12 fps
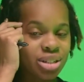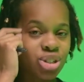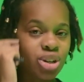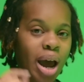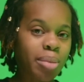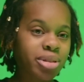
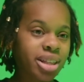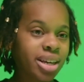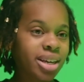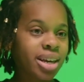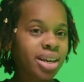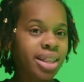trap
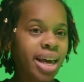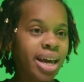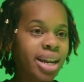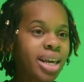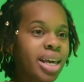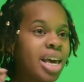thinking
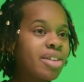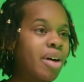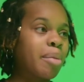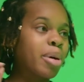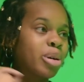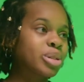that if
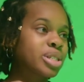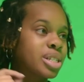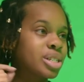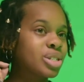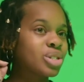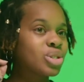I
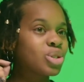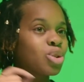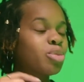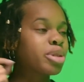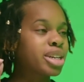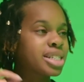posted
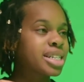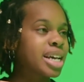too many